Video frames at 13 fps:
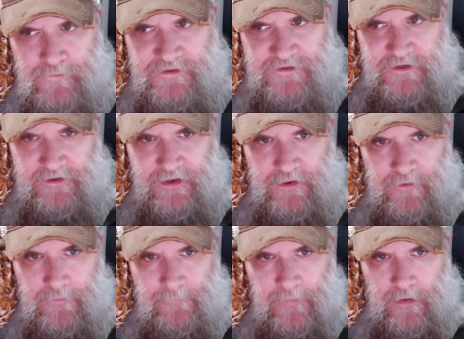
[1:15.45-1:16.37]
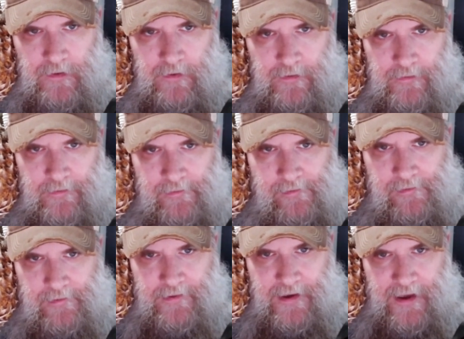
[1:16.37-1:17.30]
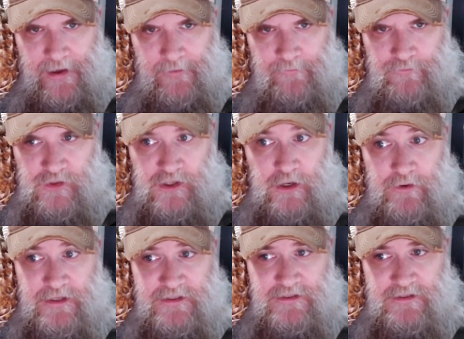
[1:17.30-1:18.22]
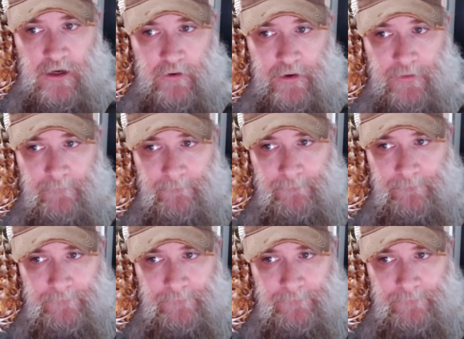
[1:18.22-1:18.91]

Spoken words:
Still no. Okay, you know where this is going.